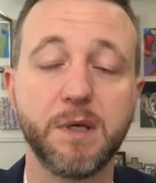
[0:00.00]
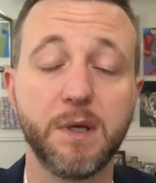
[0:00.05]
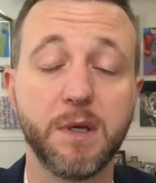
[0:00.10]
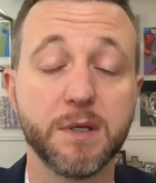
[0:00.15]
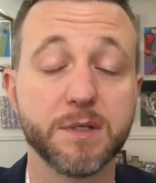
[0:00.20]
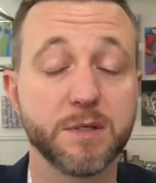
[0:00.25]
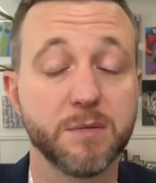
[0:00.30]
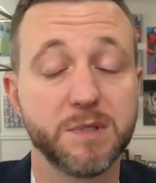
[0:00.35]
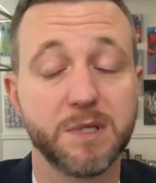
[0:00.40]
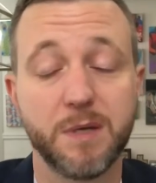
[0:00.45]

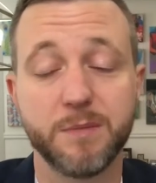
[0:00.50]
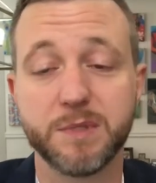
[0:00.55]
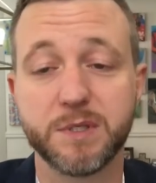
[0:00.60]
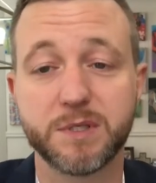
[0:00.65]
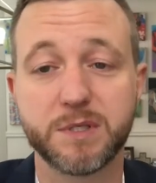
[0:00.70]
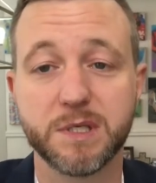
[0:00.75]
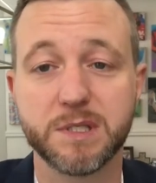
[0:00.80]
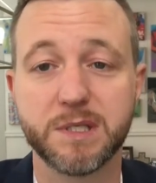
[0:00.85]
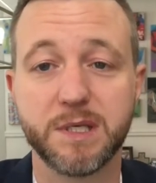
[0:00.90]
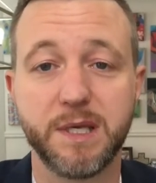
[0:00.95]
Sometimes it's
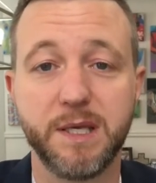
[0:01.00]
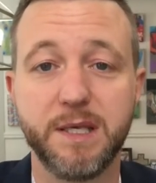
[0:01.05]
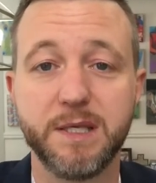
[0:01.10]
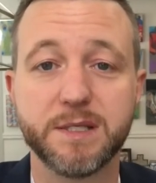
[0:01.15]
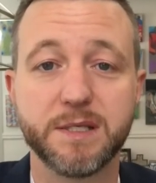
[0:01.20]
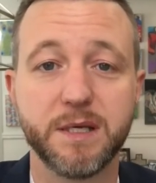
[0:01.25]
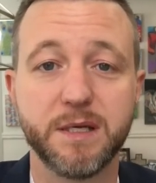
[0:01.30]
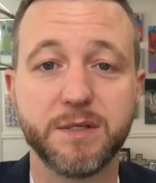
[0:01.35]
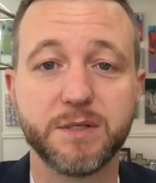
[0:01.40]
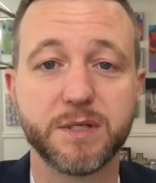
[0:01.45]
just a he
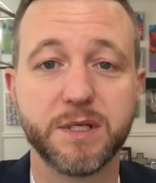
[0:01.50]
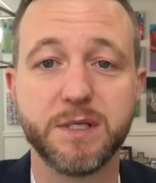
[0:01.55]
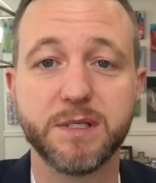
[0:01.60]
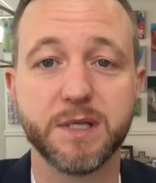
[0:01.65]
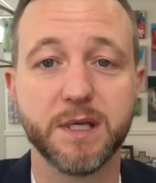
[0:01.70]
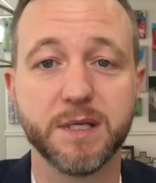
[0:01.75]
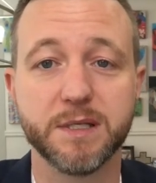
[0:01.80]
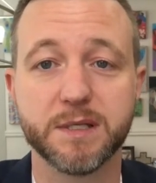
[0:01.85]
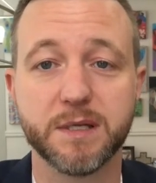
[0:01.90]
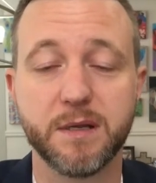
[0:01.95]
said, she
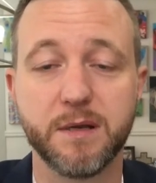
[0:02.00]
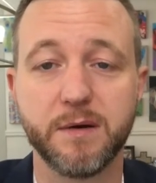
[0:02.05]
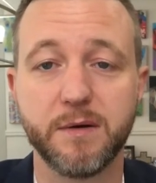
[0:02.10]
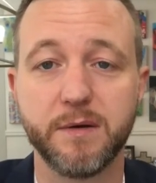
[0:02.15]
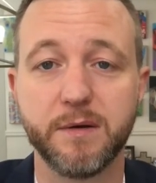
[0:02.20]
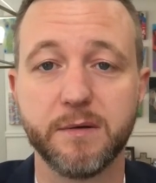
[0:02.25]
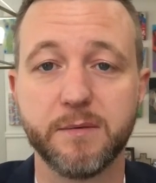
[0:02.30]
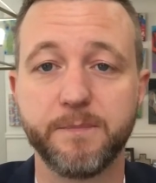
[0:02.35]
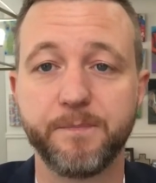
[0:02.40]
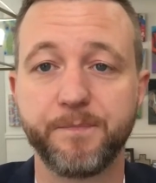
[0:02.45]
said
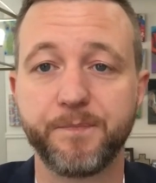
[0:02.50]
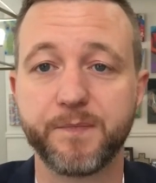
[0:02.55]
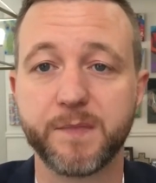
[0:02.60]
scenario.